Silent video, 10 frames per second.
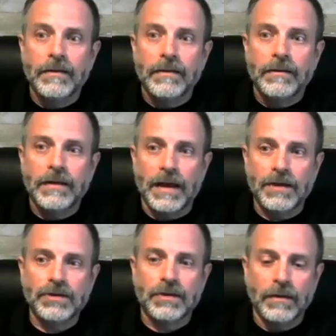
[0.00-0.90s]

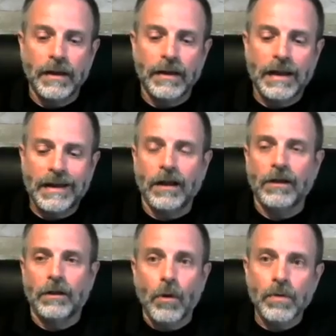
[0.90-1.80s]
test it at
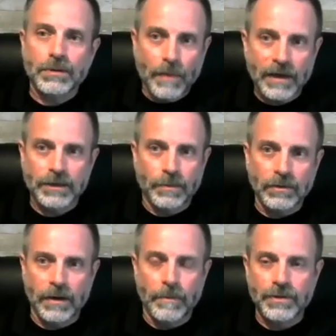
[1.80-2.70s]
a lowest possible
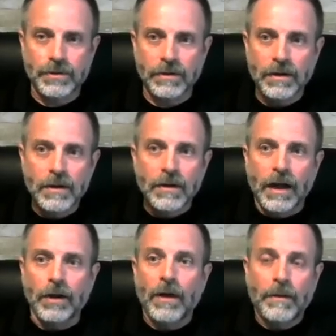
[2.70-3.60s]
temperature.
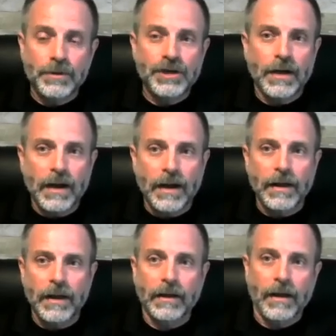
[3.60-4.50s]
I know
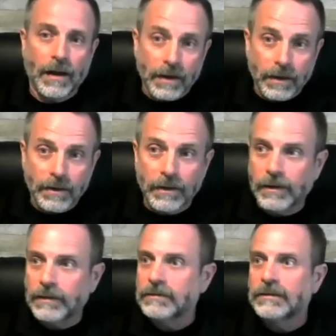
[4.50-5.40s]
MGI,
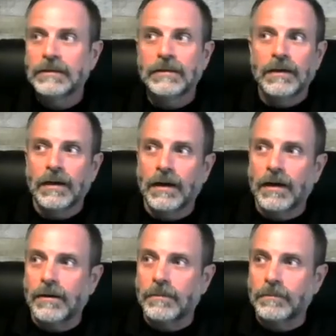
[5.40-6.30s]
Konica,
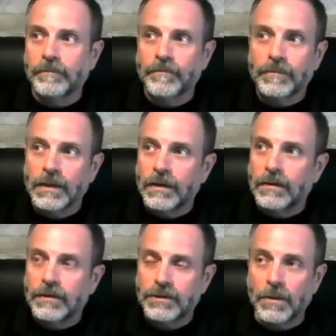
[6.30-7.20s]
um,
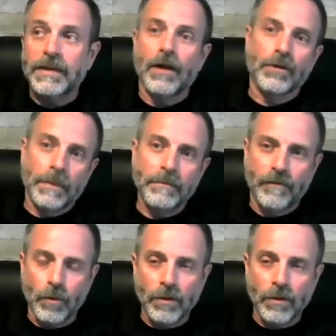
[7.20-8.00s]
some of the other big foil